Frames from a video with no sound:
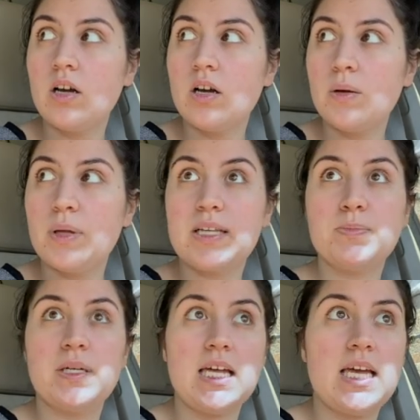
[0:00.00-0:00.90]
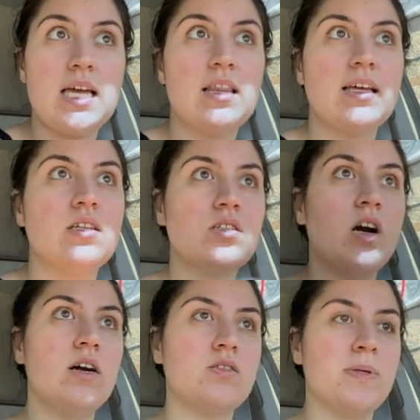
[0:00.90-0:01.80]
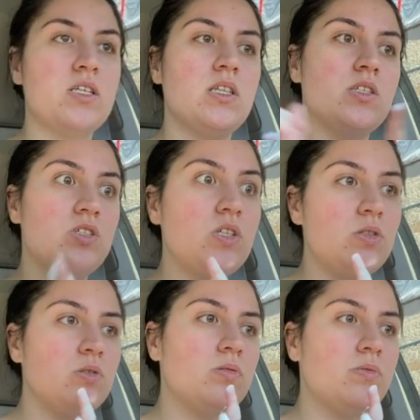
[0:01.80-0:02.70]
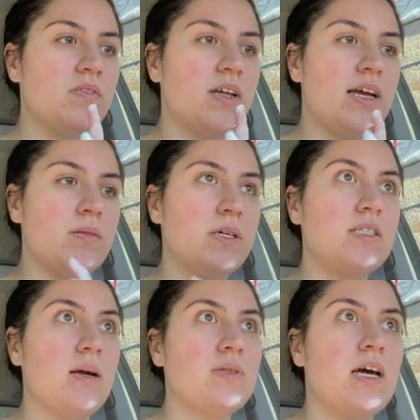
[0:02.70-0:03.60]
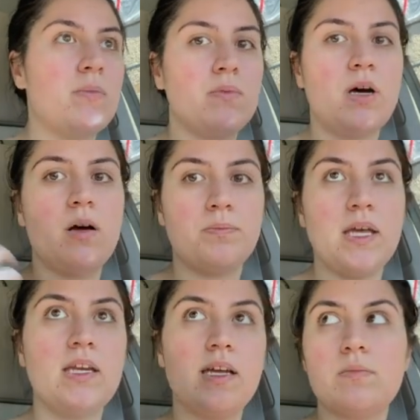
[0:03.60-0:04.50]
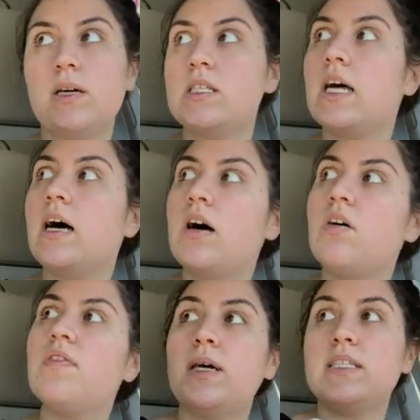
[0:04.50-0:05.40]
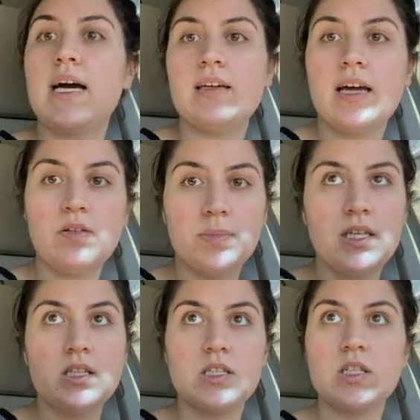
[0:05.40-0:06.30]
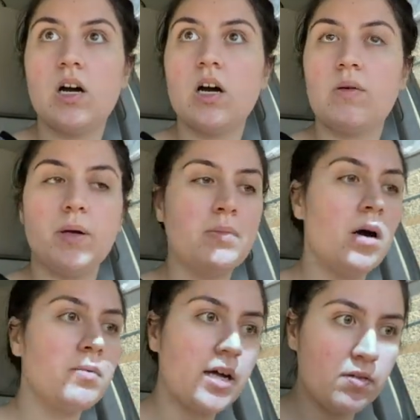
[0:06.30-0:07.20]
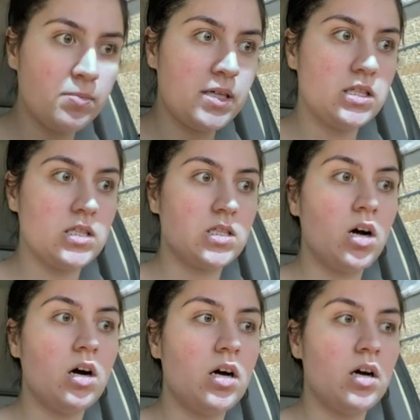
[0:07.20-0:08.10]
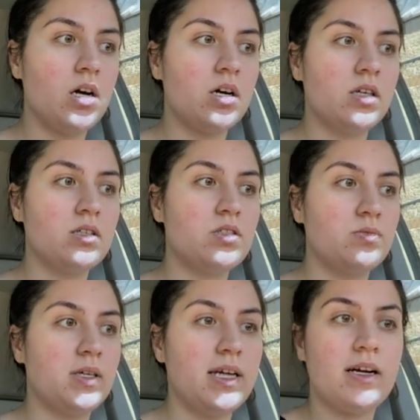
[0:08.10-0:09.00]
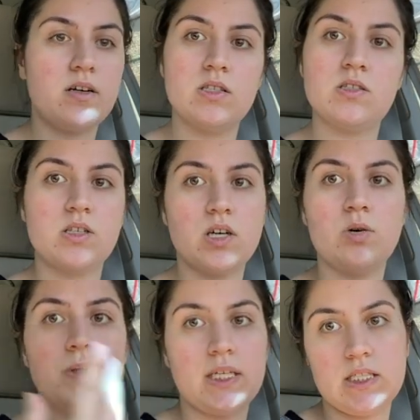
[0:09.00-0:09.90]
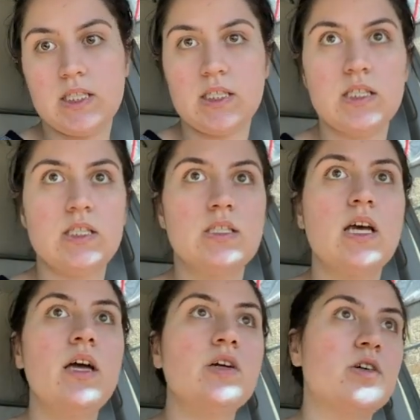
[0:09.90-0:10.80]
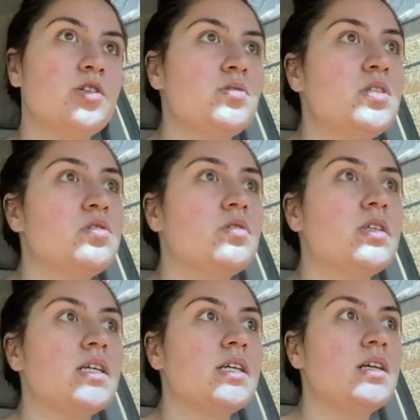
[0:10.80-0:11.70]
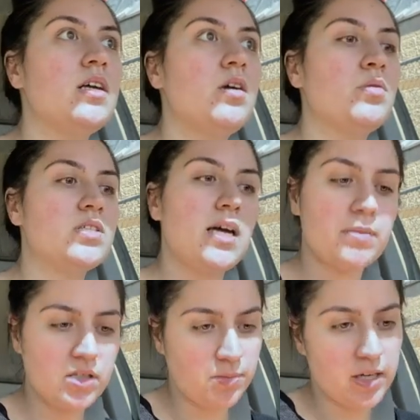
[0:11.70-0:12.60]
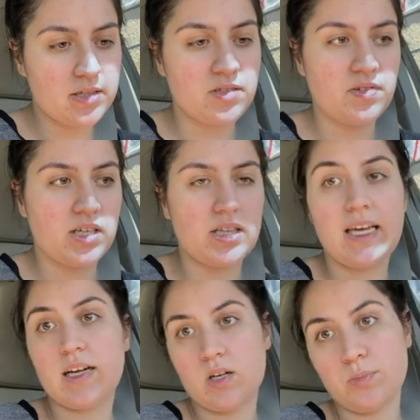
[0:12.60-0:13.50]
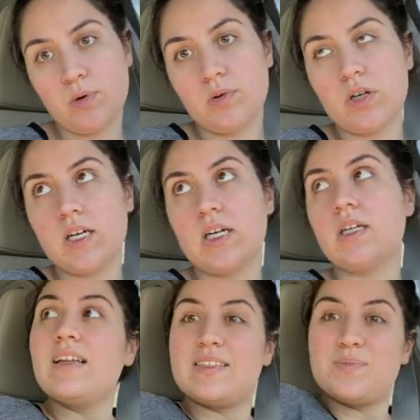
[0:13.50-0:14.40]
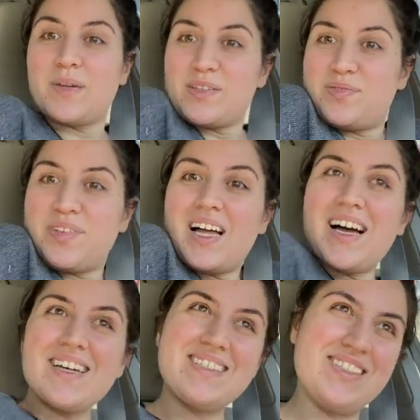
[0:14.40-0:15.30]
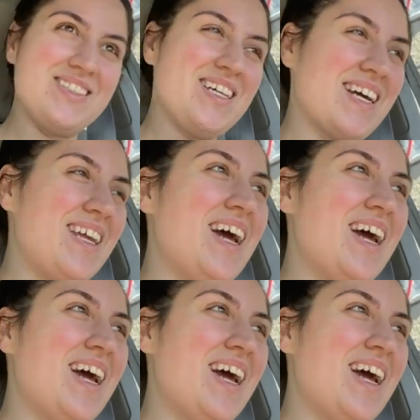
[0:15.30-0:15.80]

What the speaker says: but that's been it. Like, this car has been to the zoo with like my stepdad, my mom, Peanut, and myself. My dad and I will be in this car. My mom and I will be in this car to run errands or to go places, grocery store. One time I surprised a friend at the airport. That's in Mel's vlogs, you should check it